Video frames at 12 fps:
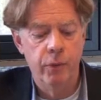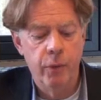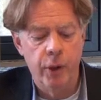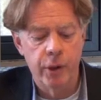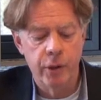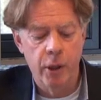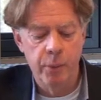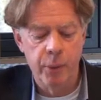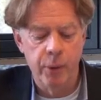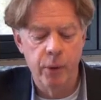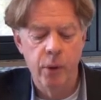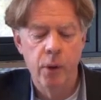For
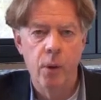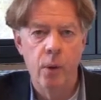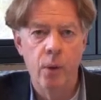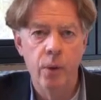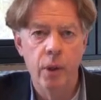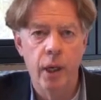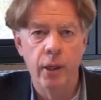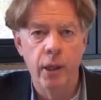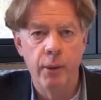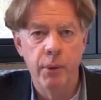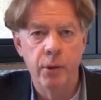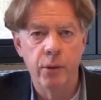example, online
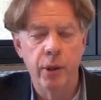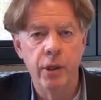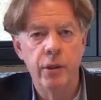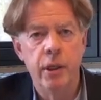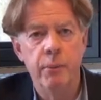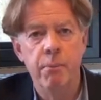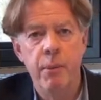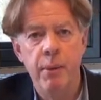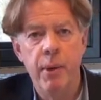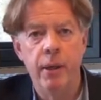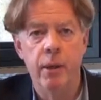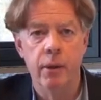laboratories that
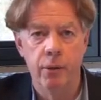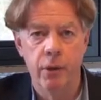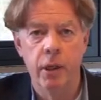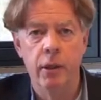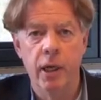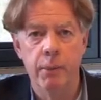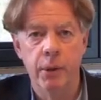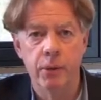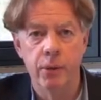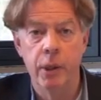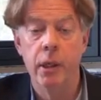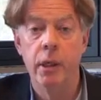mimic a real
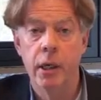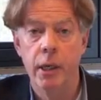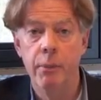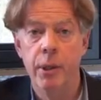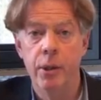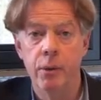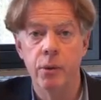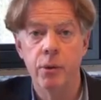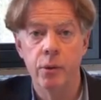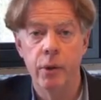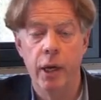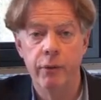laboratory can be
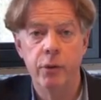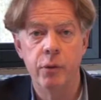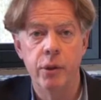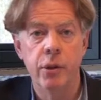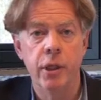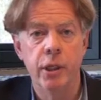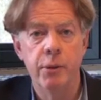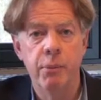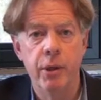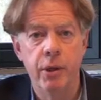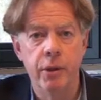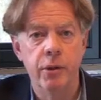used to have students an
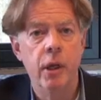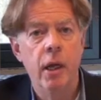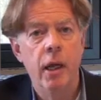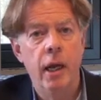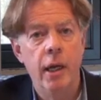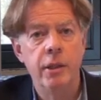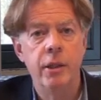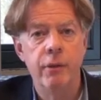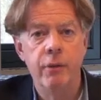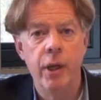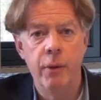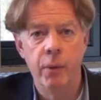experience as
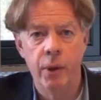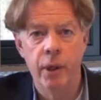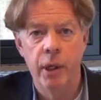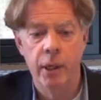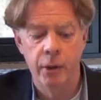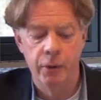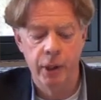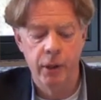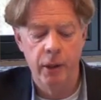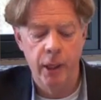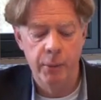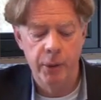if they were in a real
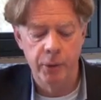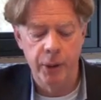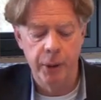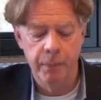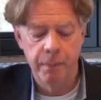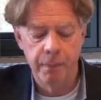laboratory.